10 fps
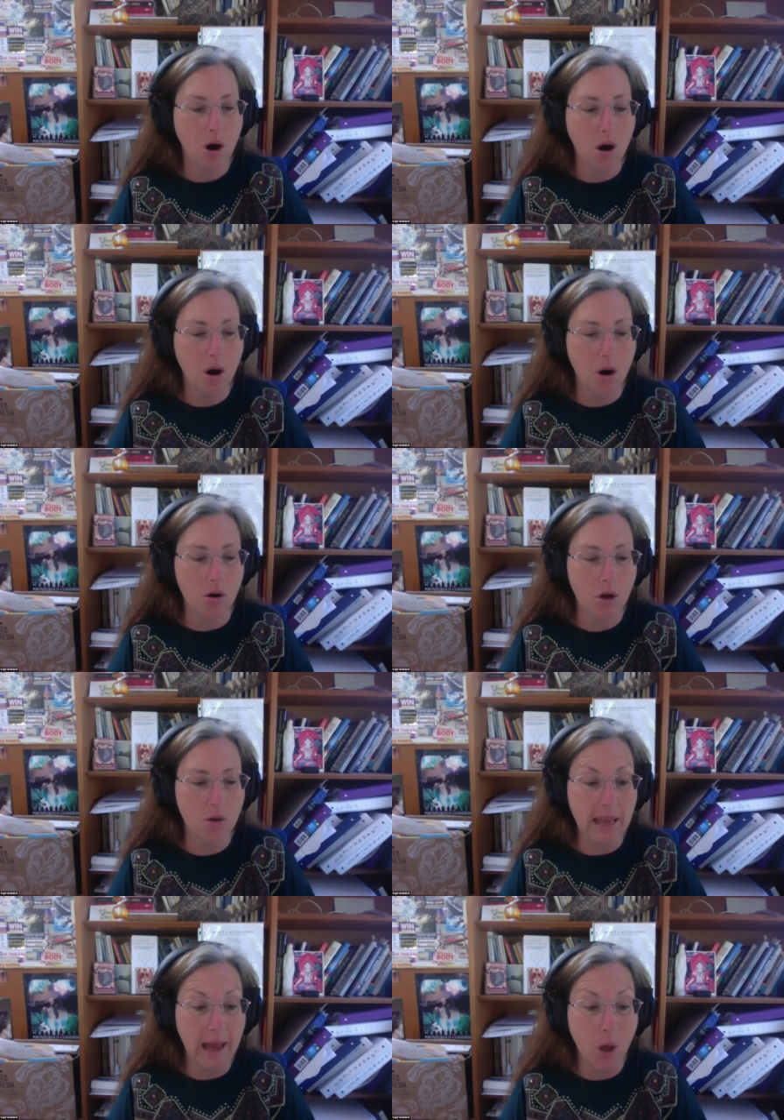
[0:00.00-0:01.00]
are going to
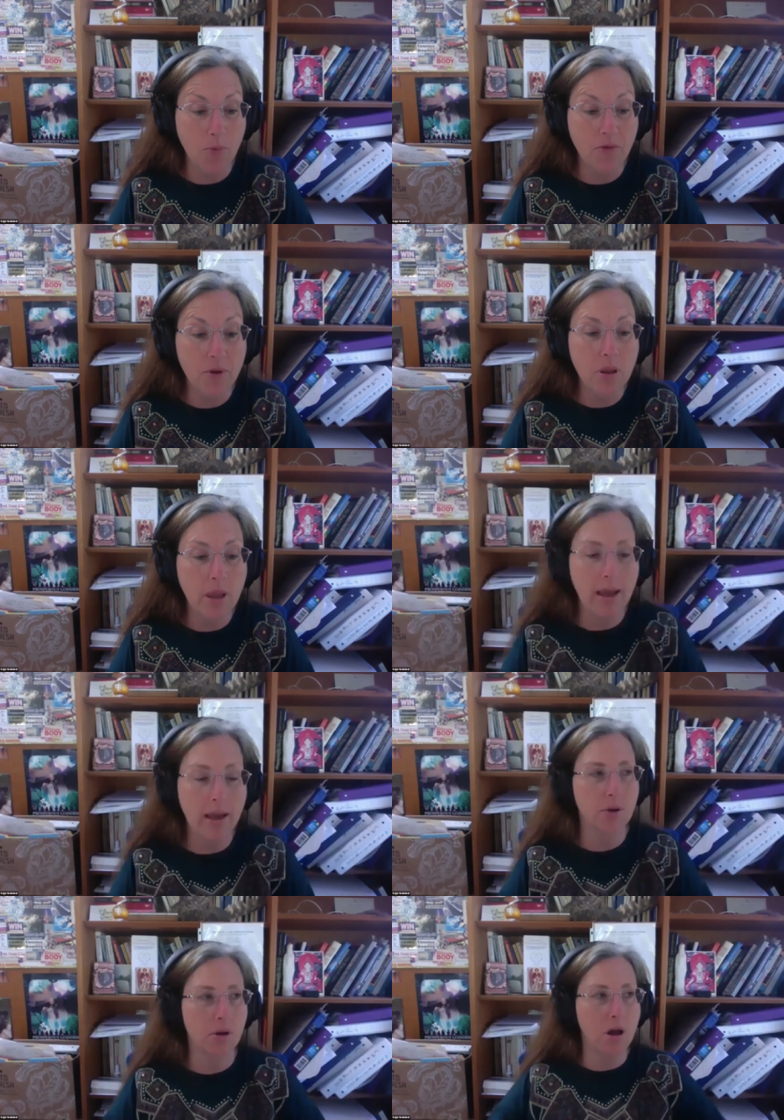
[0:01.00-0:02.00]
be helpful, like
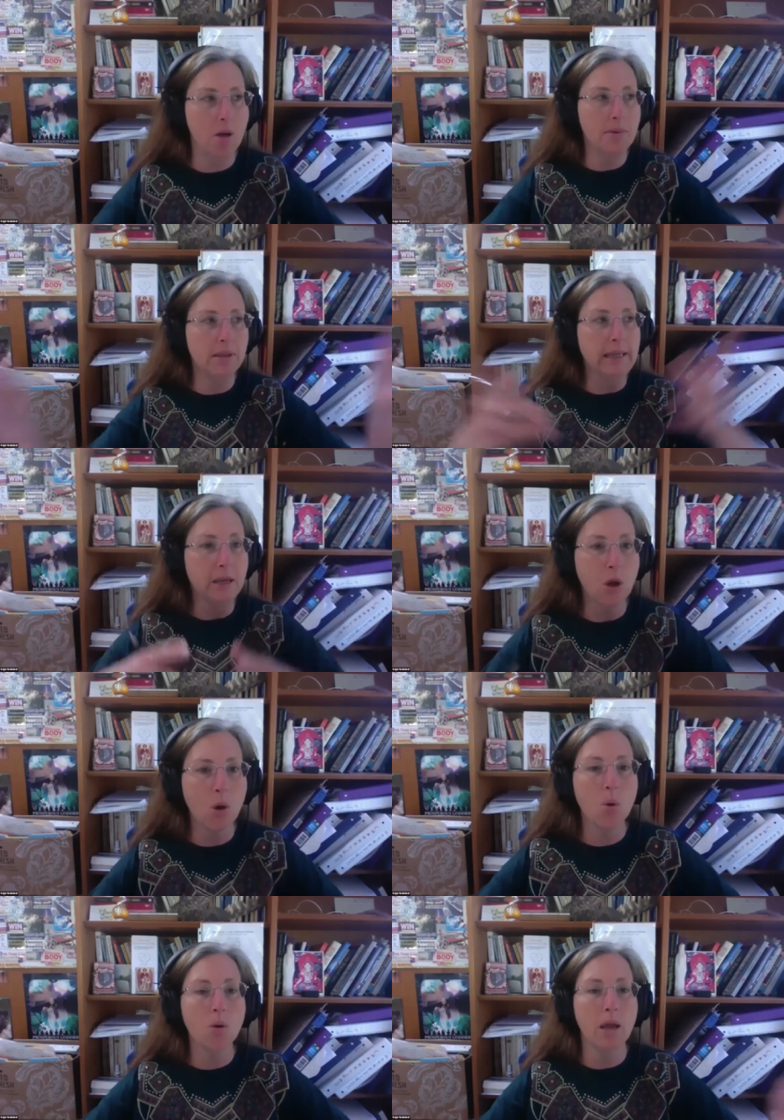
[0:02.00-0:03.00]
the commonly
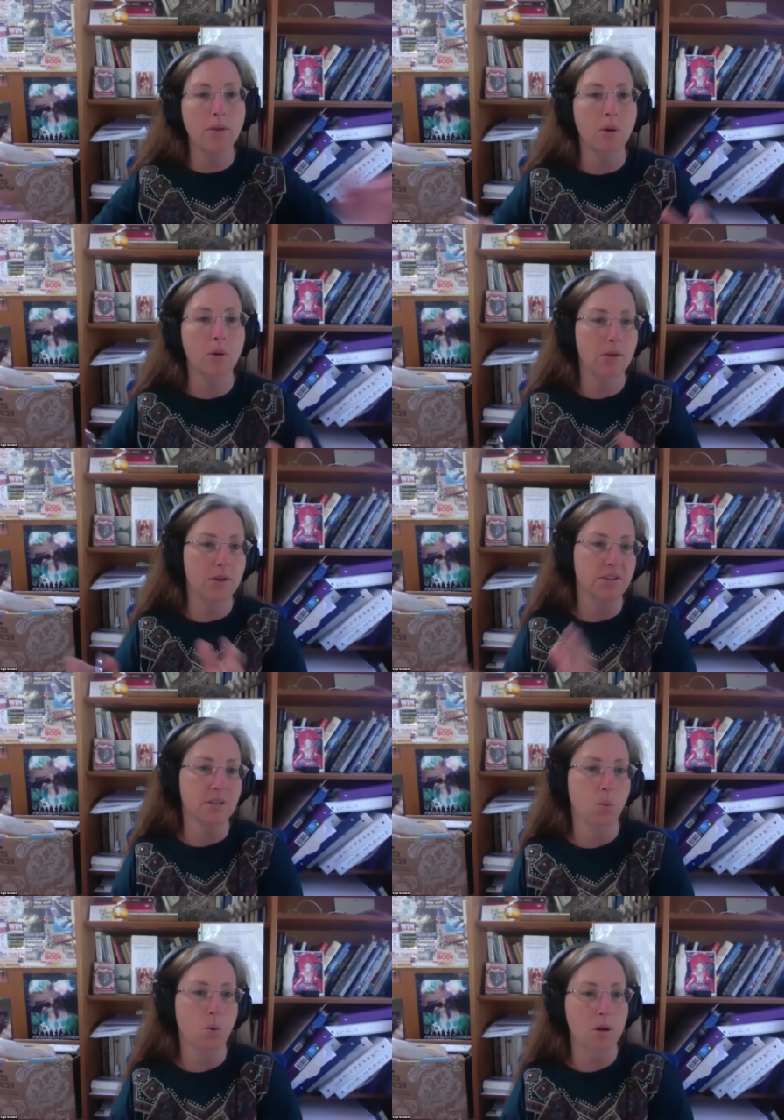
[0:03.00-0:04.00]
known, like, okay, this
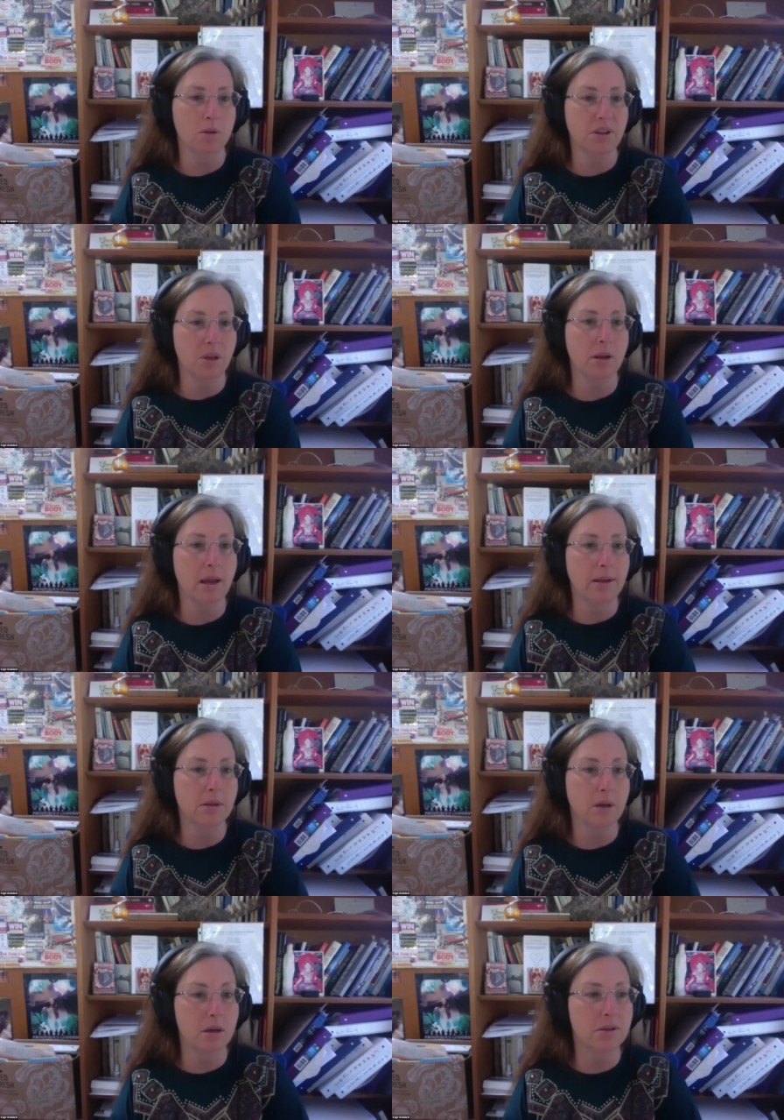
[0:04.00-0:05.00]
is what selenite
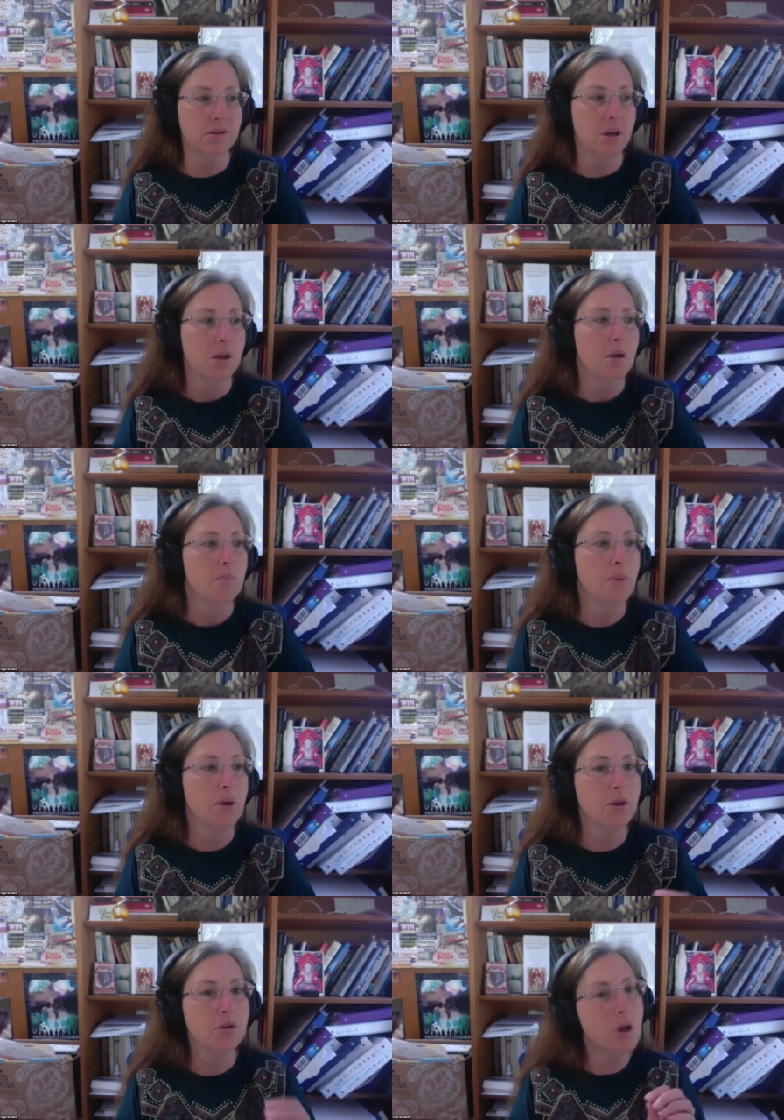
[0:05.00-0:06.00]
does, but
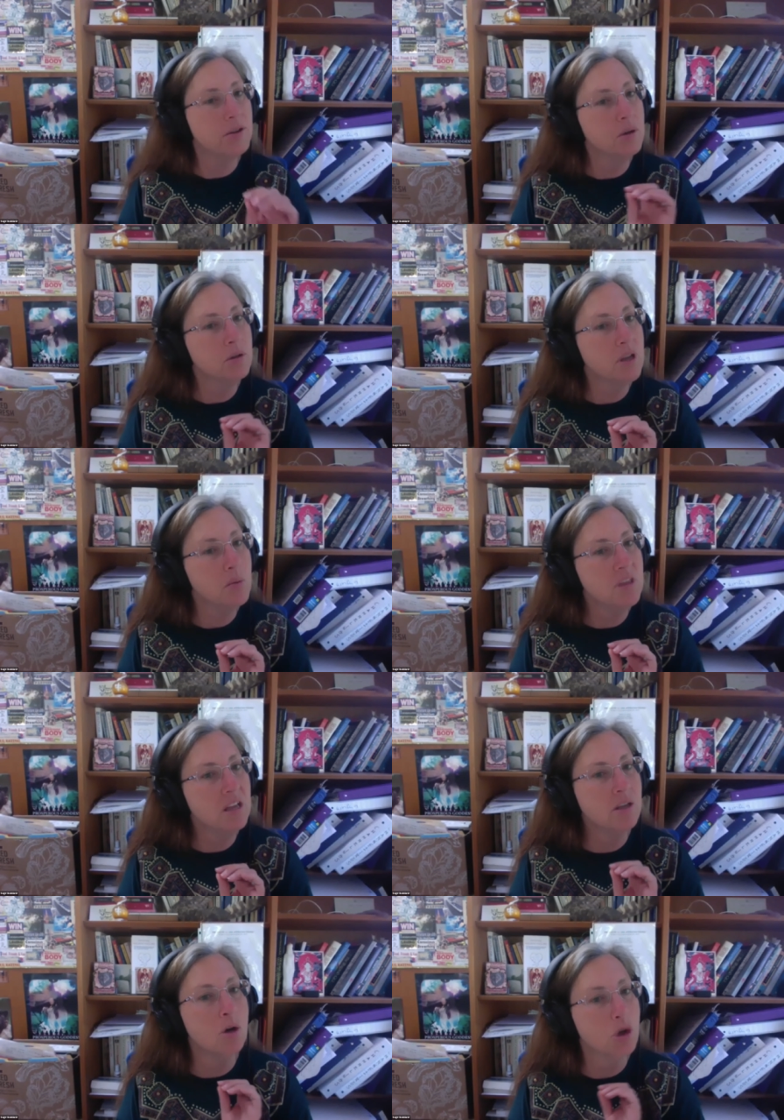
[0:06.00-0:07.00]
there's also some
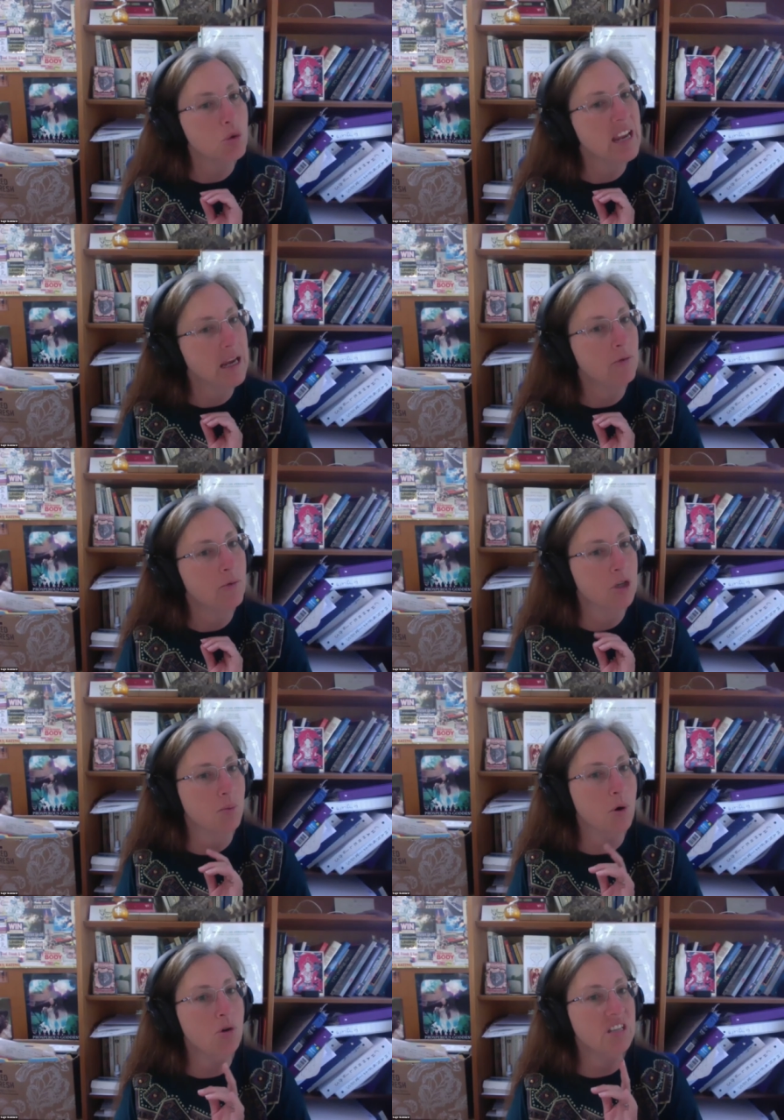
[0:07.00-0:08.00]
things that are unique for each
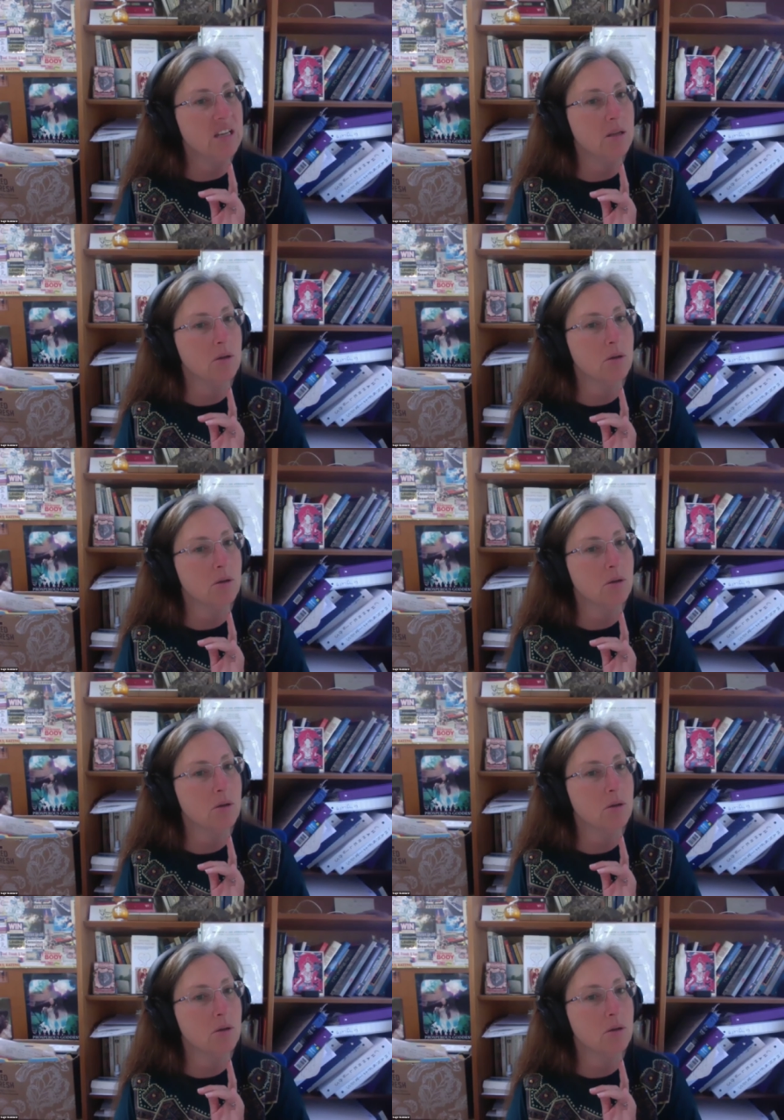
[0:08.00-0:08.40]
person.